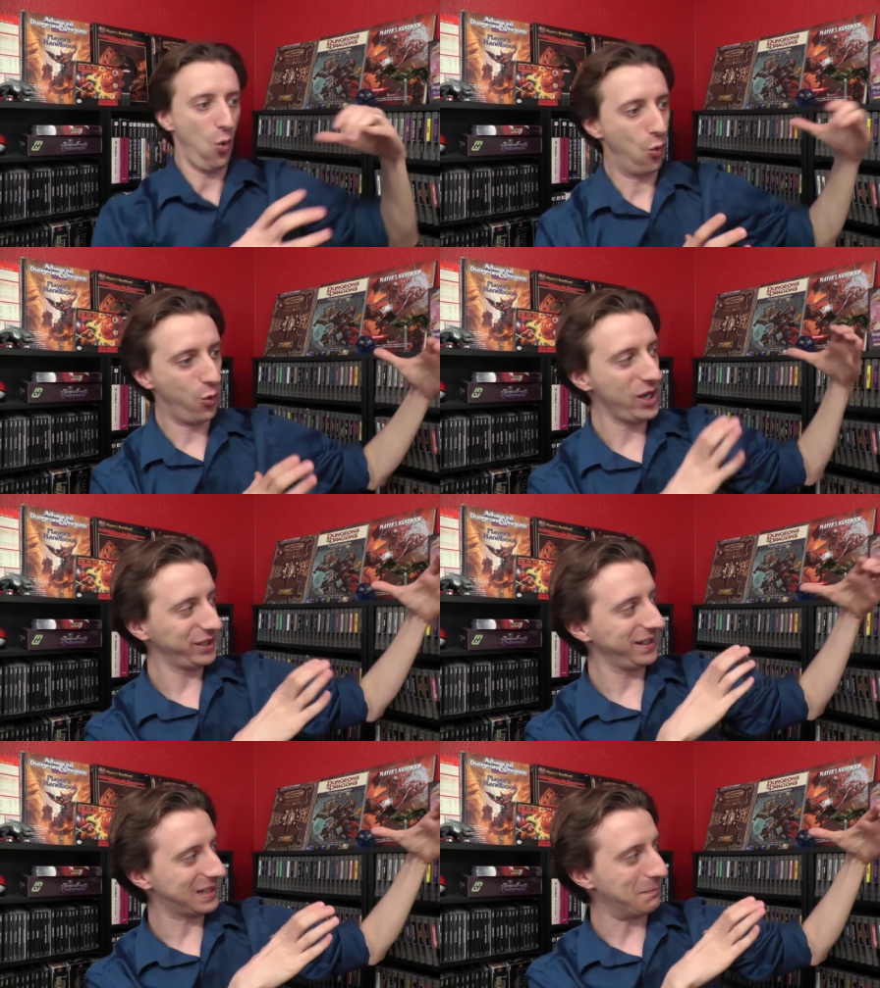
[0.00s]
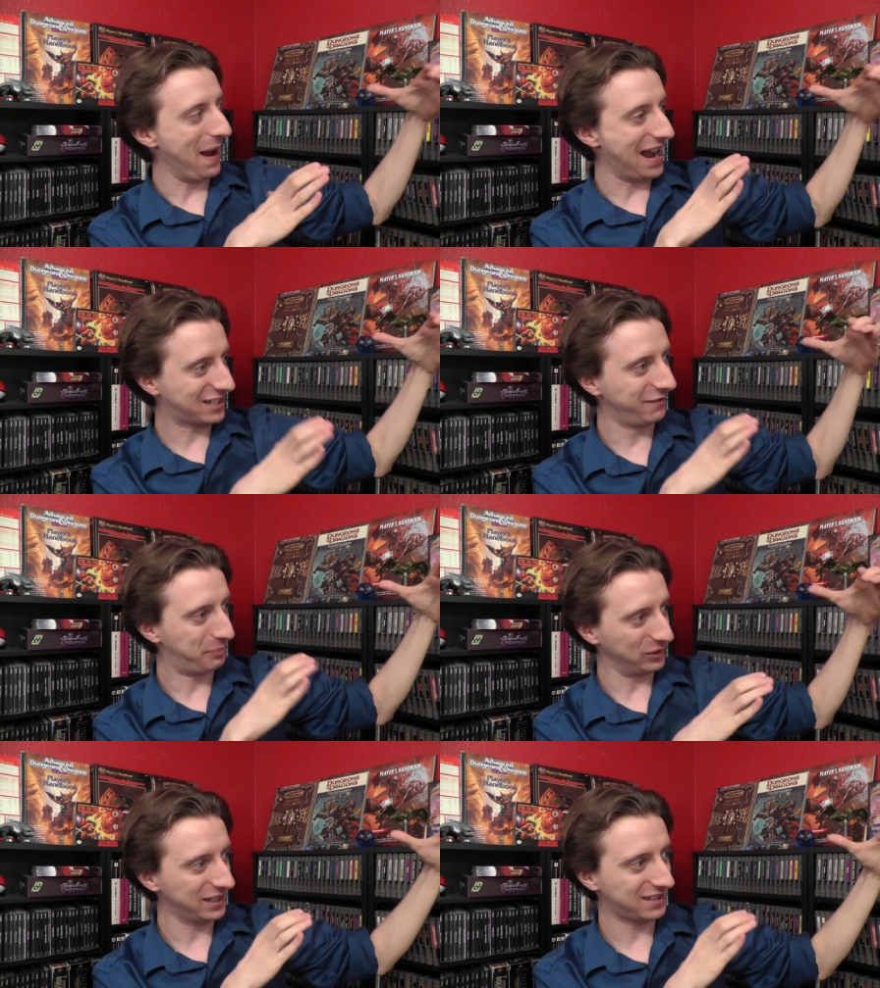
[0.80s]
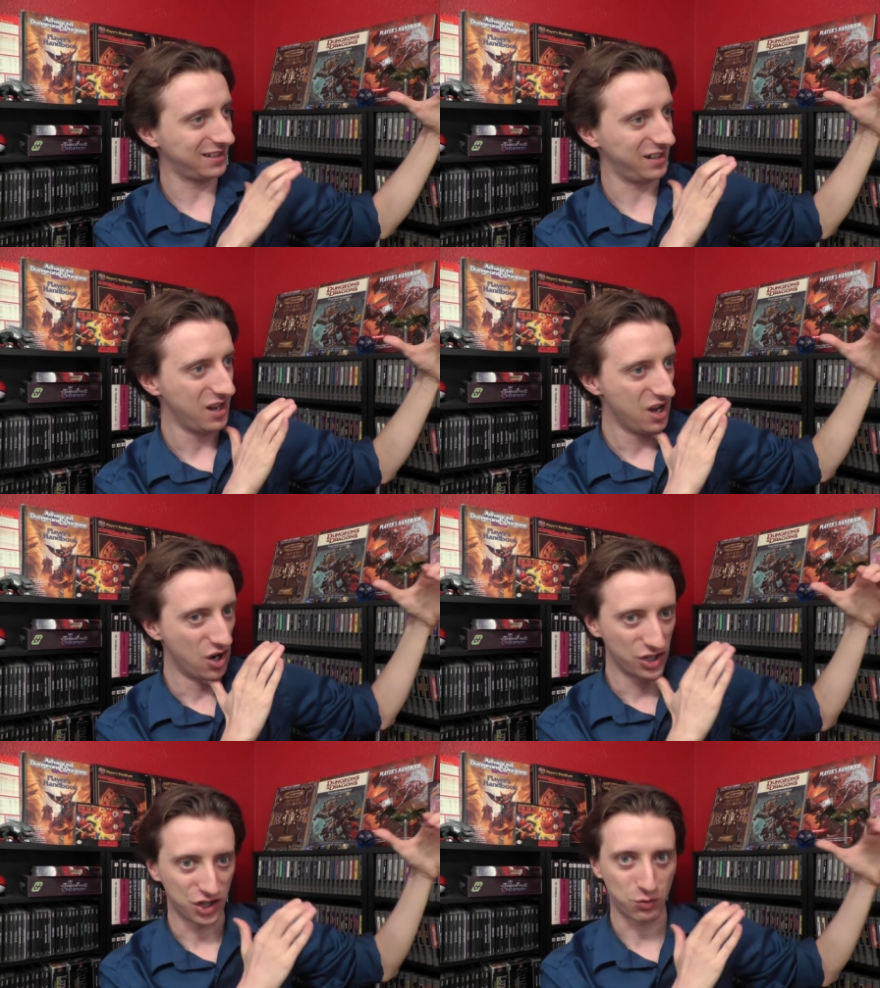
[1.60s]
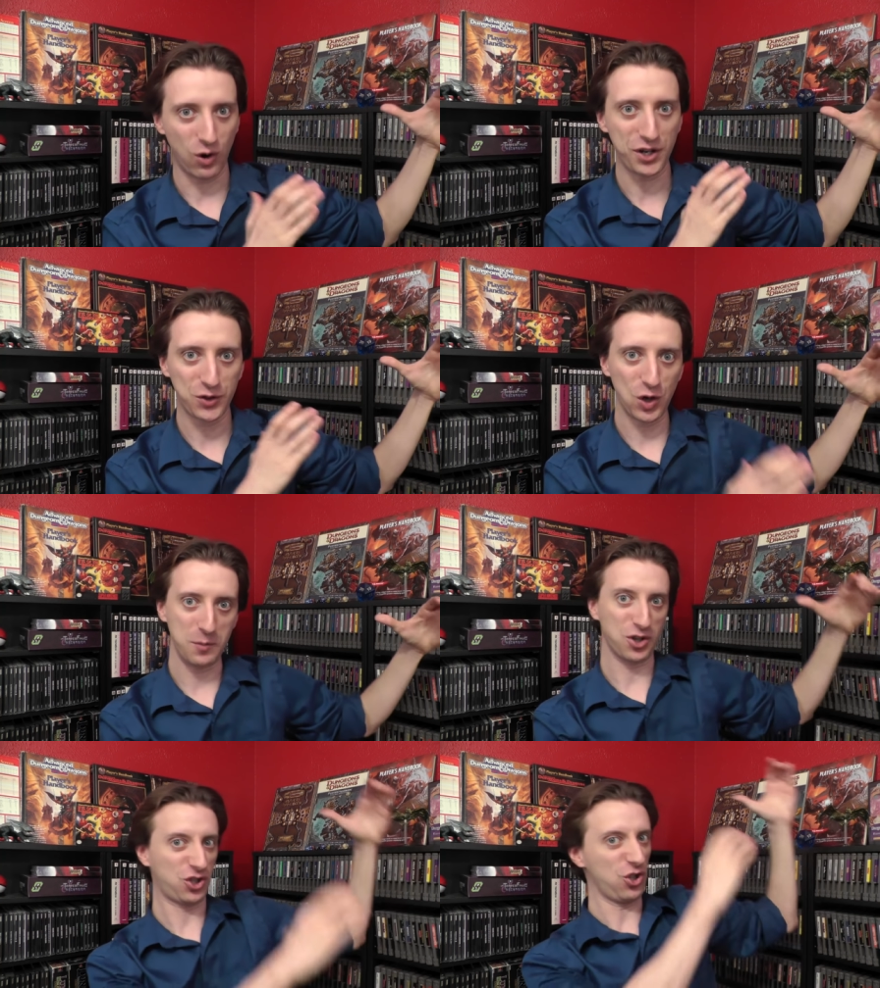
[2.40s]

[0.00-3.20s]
wielding this massive ballista, just runs through him, just